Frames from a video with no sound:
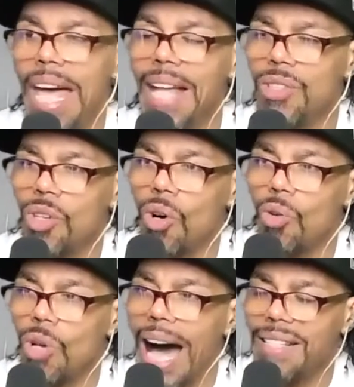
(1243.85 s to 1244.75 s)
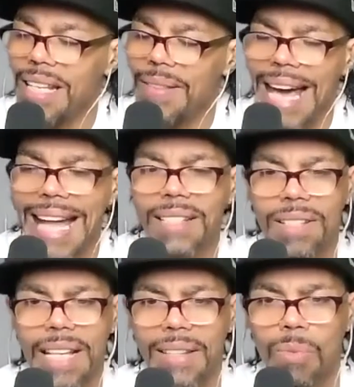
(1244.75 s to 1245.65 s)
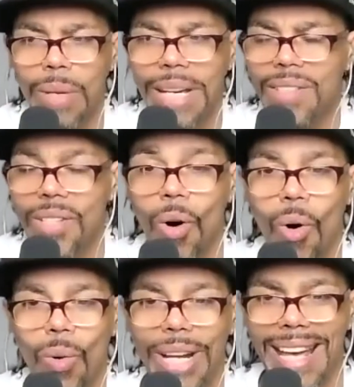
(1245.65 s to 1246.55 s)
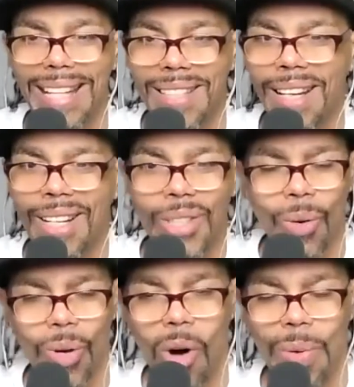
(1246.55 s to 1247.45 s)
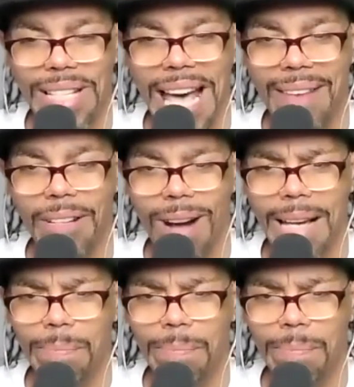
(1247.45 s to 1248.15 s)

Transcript: And so I said that to say that we as the old heads don't always have it right,